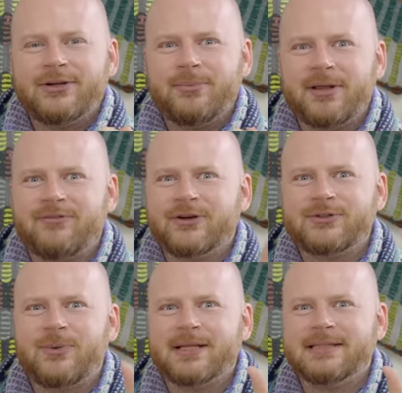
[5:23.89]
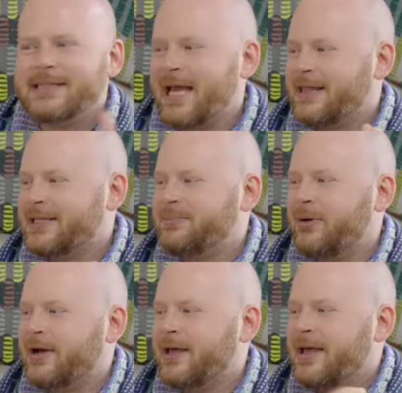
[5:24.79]
You'll be the first ones getting this
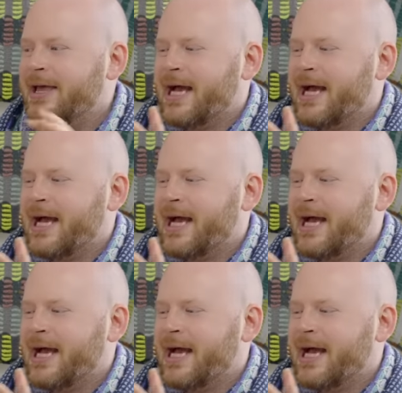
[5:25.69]
book